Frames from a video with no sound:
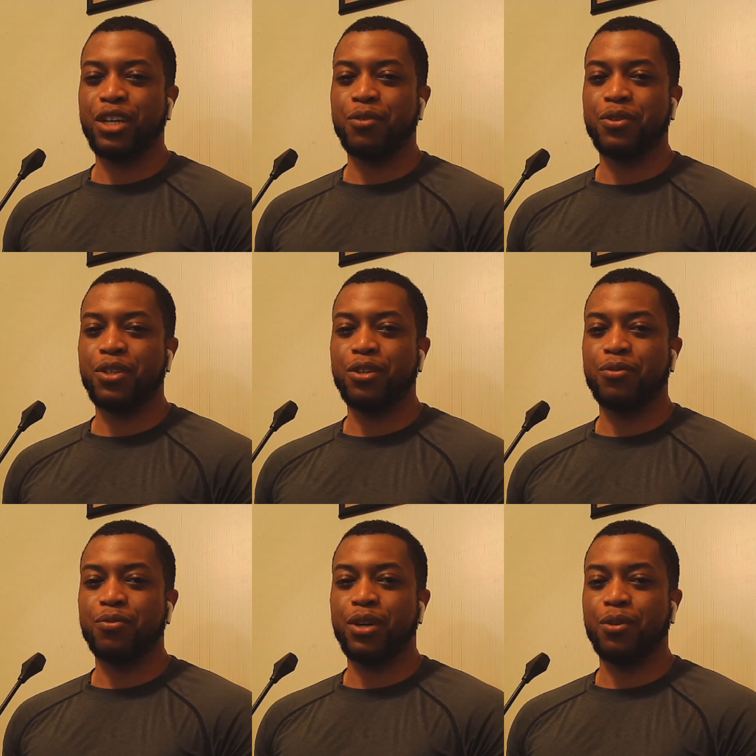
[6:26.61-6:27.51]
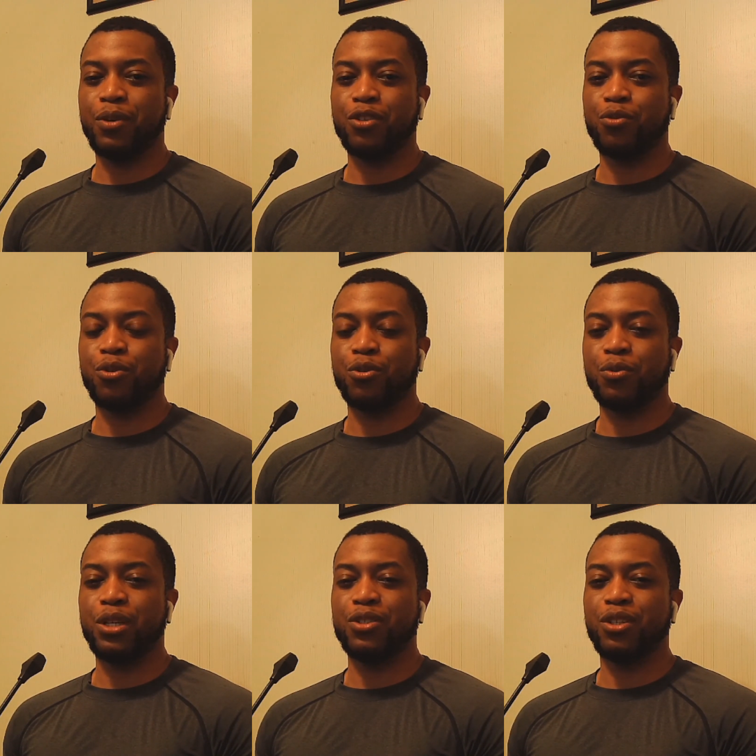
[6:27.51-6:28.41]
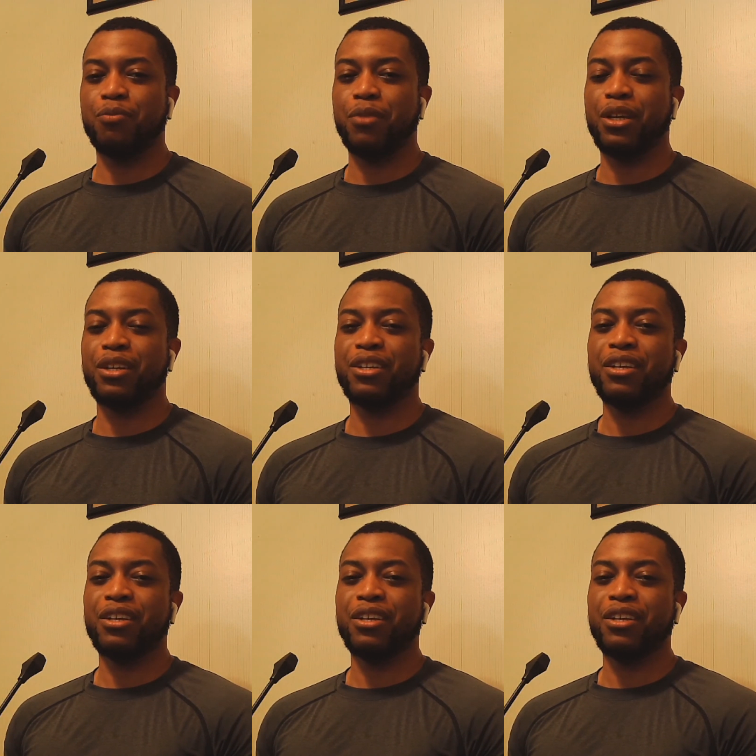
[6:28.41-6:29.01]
I haven't seen I watched Lord of the Rings in a minute